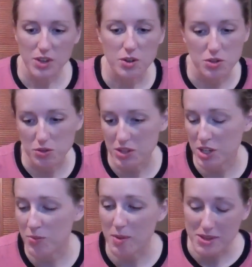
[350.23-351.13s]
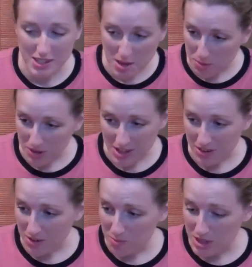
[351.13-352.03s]
No, don't touch Mommy's keyboard
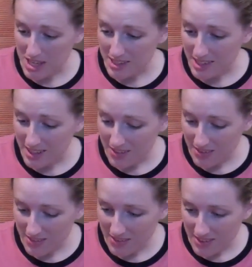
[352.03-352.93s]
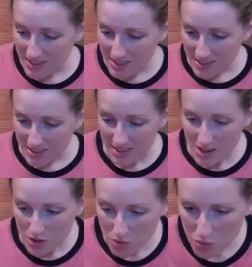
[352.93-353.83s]
either, please.
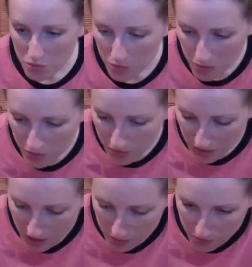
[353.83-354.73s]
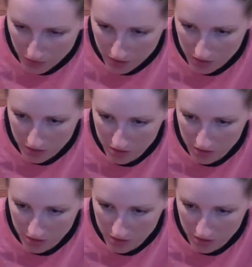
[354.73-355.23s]
Ooh, careful.